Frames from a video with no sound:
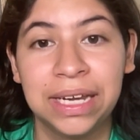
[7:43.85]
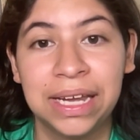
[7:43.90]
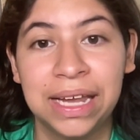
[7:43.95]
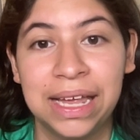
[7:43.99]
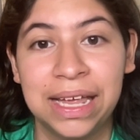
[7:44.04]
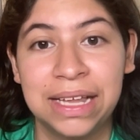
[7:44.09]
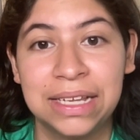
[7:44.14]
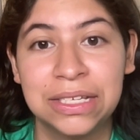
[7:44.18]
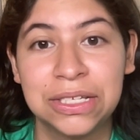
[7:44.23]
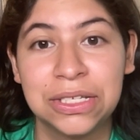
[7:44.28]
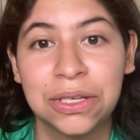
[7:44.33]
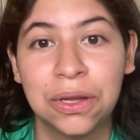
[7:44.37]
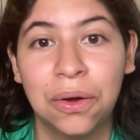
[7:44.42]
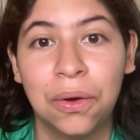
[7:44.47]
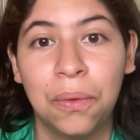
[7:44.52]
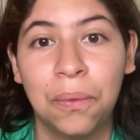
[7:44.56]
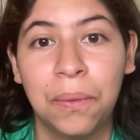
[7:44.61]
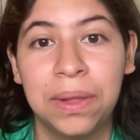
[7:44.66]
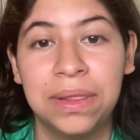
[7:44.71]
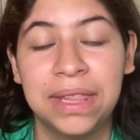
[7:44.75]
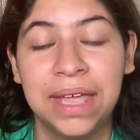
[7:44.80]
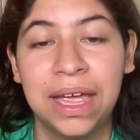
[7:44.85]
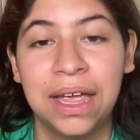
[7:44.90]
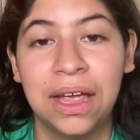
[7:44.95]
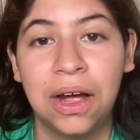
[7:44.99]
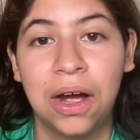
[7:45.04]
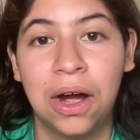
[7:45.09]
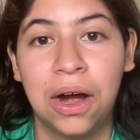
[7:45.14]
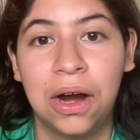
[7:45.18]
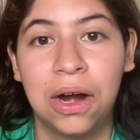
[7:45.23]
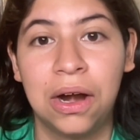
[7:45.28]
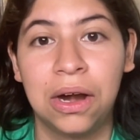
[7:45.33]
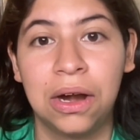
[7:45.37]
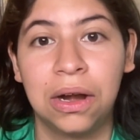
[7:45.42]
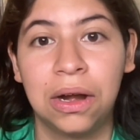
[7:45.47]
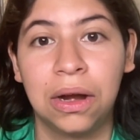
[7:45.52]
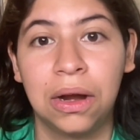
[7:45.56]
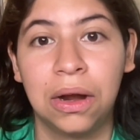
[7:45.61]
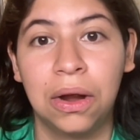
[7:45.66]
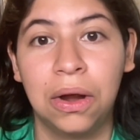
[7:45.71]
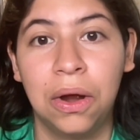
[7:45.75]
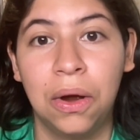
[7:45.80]
And so when they
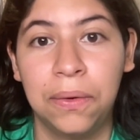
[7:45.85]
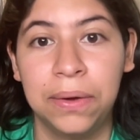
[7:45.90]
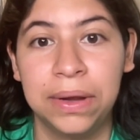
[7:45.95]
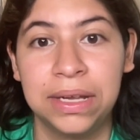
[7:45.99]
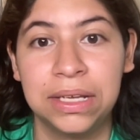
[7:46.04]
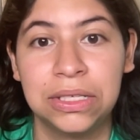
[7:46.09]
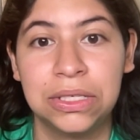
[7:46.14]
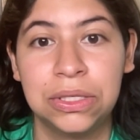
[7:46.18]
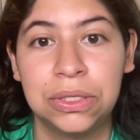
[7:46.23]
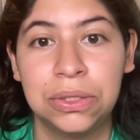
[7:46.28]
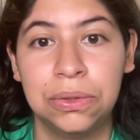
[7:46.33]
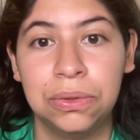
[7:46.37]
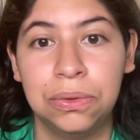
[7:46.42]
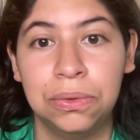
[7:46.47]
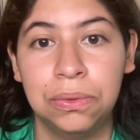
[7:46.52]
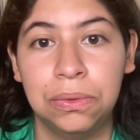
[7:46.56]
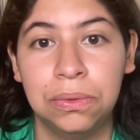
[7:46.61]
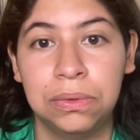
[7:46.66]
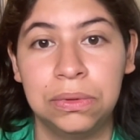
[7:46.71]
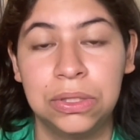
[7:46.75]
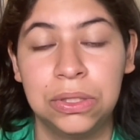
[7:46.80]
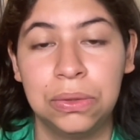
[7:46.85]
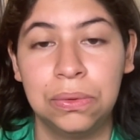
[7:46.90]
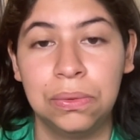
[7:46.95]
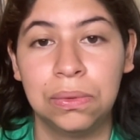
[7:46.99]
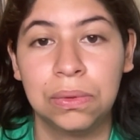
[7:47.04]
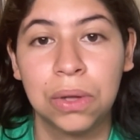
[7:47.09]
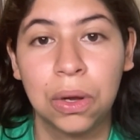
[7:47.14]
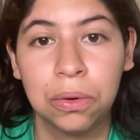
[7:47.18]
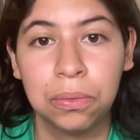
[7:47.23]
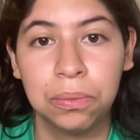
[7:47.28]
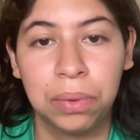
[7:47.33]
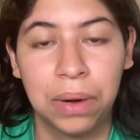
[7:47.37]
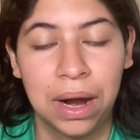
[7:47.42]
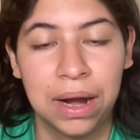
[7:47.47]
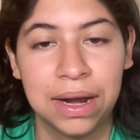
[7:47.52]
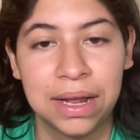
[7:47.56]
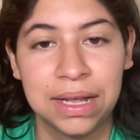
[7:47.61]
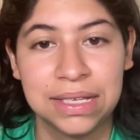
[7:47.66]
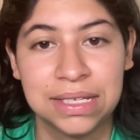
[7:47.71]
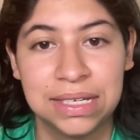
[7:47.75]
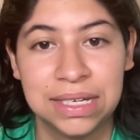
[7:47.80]
are going to do loan
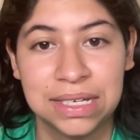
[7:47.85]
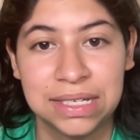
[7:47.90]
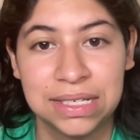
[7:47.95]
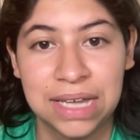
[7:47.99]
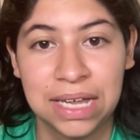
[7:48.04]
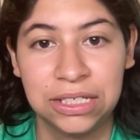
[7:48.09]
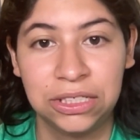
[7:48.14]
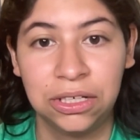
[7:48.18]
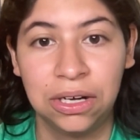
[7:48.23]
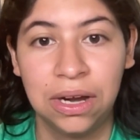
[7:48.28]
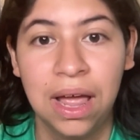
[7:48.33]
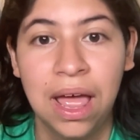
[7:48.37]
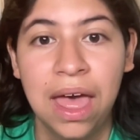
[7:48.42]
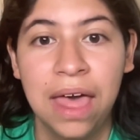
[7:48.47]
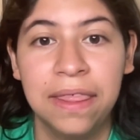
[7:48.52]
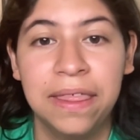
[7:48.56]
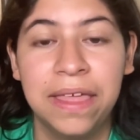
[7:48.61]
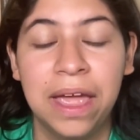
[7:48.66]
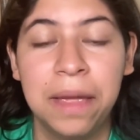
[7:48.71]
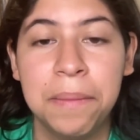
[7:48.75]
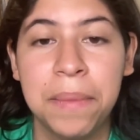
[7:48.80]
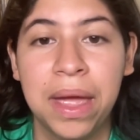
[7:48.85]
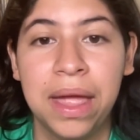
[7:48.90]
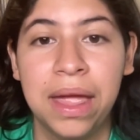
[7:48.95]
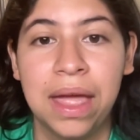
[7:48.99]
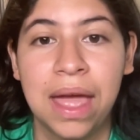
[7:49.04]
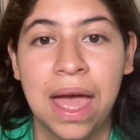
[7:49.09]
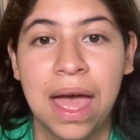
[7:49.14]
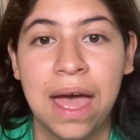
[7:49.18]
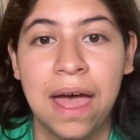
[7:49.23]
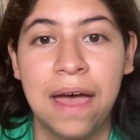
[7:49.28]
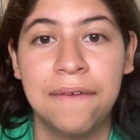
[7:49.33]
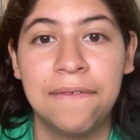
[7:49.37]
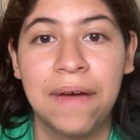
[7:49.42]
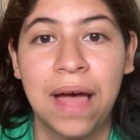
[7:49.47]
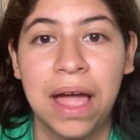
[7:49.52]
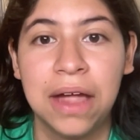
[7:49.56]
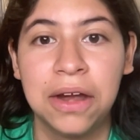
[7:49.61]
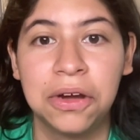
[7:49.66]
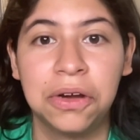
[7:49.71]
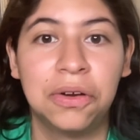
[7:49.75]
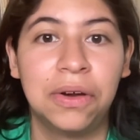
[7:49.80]
products and et cetera, they may have
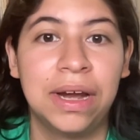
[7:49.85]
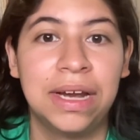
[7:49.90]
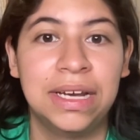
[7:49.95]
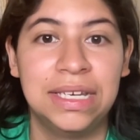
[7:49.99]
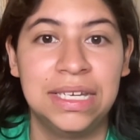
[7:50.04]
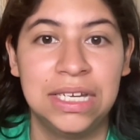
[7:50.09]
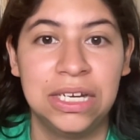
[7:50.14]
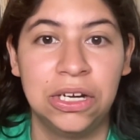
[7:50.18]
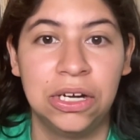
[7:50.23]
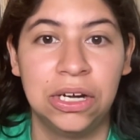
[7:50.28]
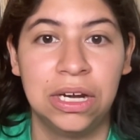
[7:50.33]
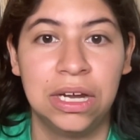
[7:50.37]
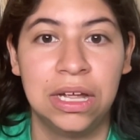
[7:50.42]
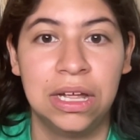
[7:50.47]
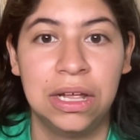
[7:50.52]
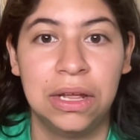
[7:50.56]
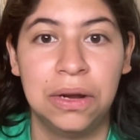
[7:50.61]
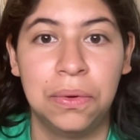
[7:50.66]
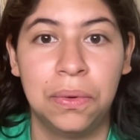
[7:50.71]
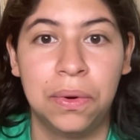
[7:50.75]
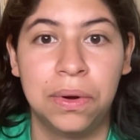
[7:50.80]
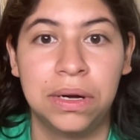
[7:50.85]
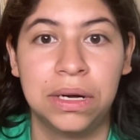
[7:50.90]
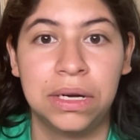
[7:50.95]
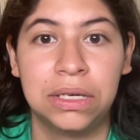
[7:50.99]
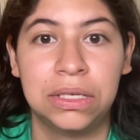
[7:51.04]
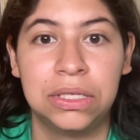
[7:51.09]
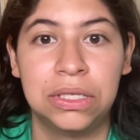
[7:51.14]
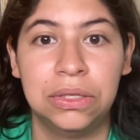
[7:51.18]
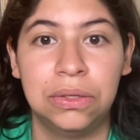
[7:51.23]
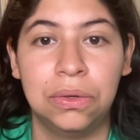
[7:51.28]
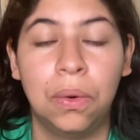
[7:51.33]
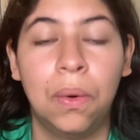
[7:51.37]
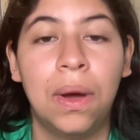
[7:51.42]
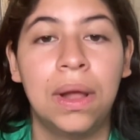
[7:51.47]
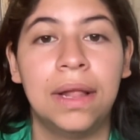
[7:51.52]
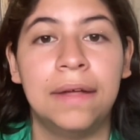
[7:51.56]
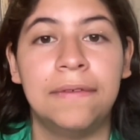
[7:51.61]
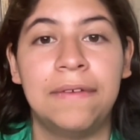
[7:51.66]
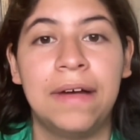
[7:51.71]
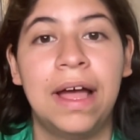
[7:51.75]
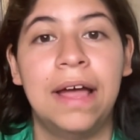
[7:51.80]
higher criteria in order to
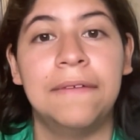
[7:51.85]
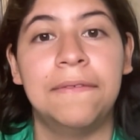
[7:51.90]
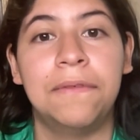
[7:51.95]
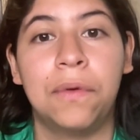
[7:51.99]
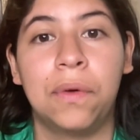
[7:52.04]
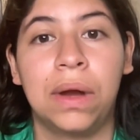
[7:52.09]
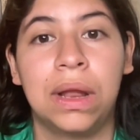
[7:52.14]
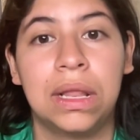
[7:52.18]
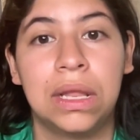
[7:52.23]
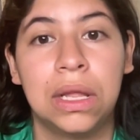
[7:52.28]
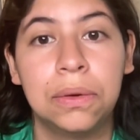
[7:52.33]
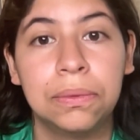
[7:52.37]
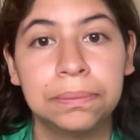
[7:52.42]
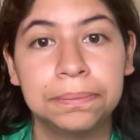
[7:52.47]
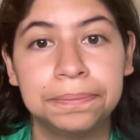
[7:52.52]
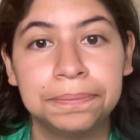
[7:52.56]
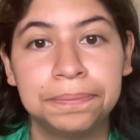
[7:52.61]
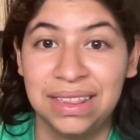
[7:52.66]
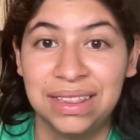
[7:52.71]
qualify for a loan.